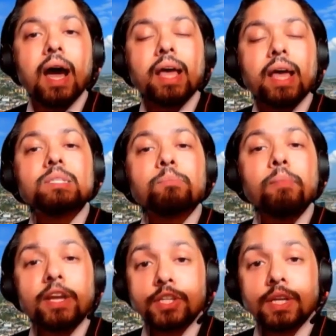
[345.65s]

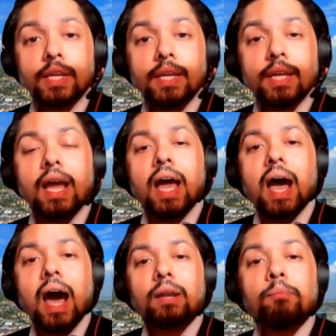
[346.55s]
especially
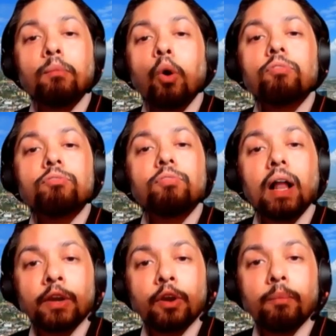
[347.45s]
at more
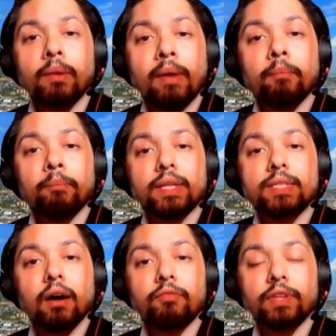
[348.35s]
vulnerable members
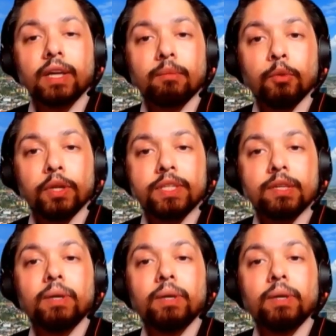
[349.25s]
of the community.